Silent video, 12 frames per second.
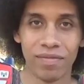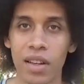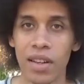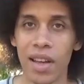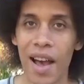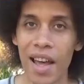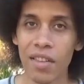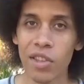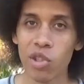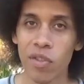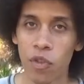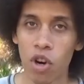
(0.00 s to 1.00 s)
Now, out of
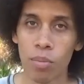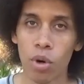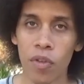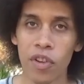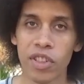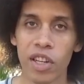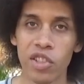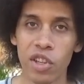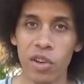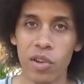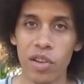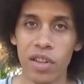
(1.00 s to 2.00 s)
those 4 morphers I
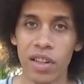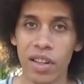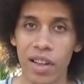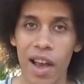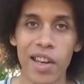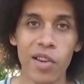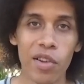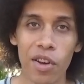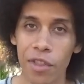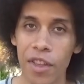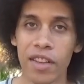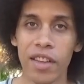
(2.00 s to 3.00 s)
showed, I know you're
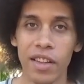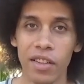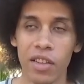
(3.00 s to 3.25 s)
thinking,